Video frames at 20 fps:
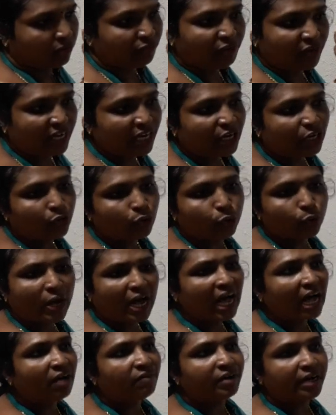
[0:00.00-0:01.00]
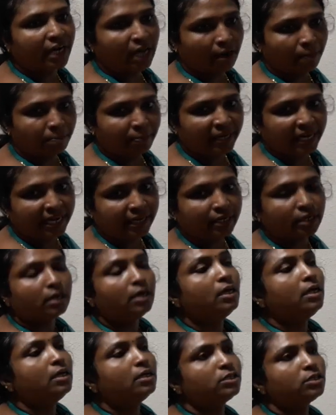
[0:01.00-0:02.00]
week you have an update.
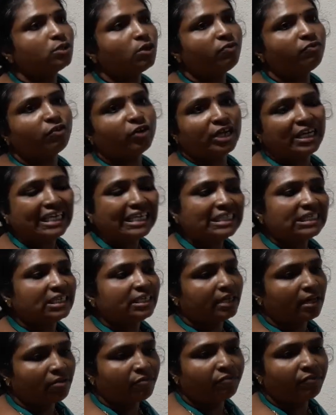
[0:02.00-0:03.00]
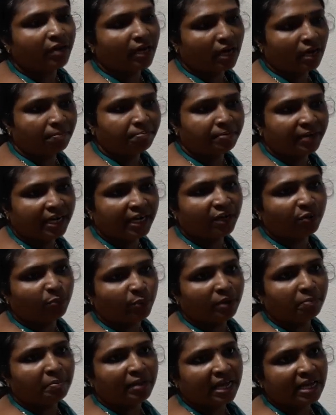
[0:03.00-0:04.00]
So for each and every update
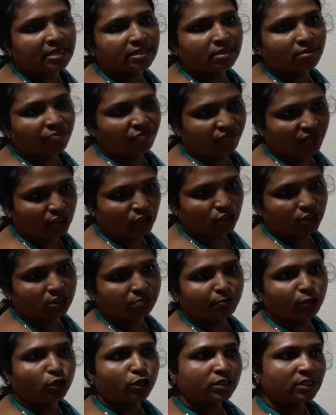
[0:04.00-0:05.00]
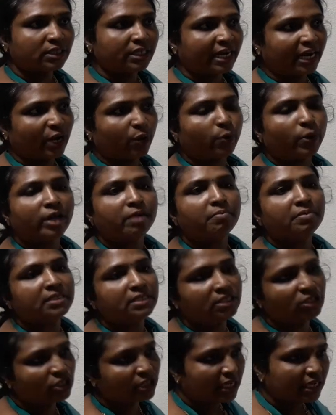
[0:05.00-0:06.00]
we make some features because the
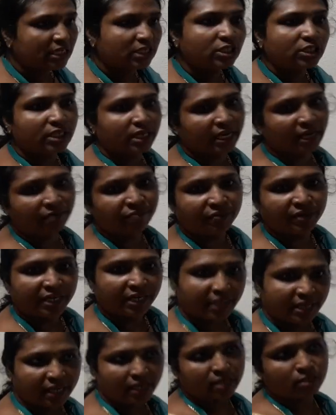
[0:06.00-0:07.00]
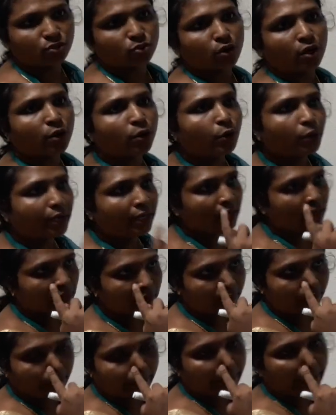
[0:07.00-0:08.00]
requirements change every day. So accordingly
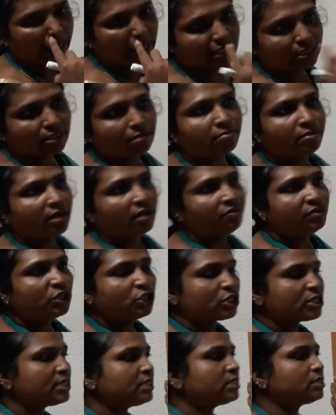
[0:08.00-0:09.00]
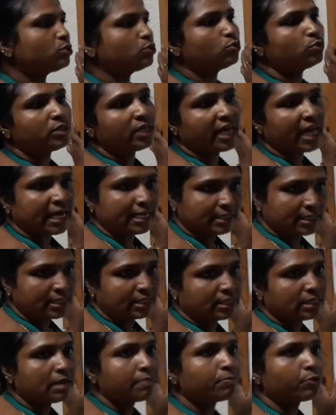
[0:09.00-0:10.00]
we make some revisions to the
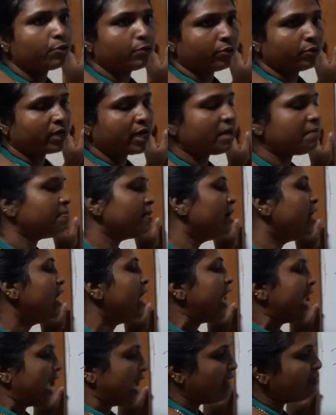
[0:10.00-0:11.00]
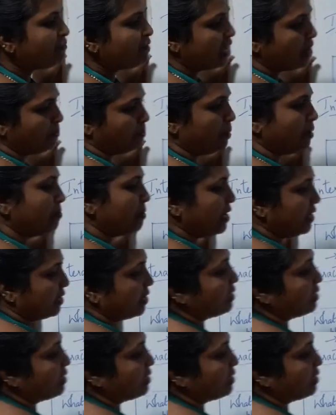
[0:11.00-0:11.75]
existing prototype and we implement